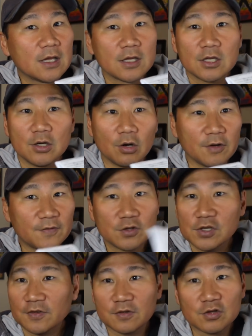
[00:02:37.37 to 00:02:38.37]
you know, if you
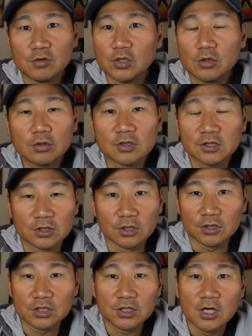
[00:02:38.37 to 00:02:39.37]
just do a Google
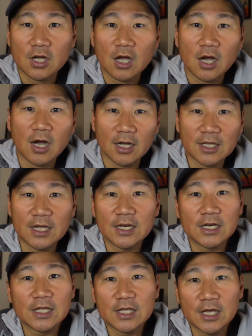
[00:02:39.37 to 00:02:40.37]
search, again and
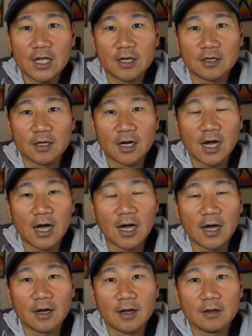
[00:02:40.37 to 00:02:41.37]
again,
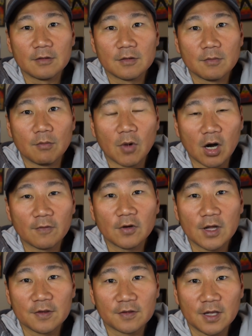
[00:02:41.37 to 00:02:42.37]
uh, Marvel
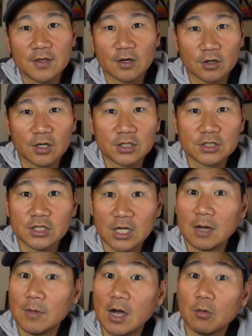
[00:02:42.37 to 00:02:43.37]
has said they're going to
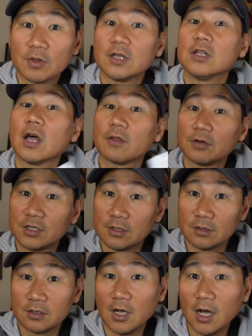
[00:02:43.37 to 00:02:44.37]
come out with another
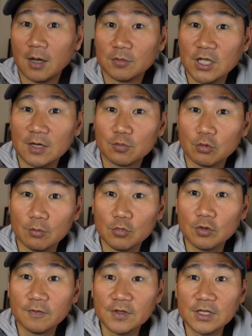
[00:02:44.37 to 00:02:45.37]
um, Deadpool
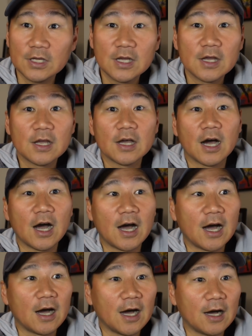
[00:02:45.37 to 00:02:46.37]
movie.
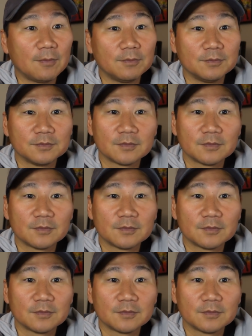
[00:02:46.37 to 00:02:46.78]
Um,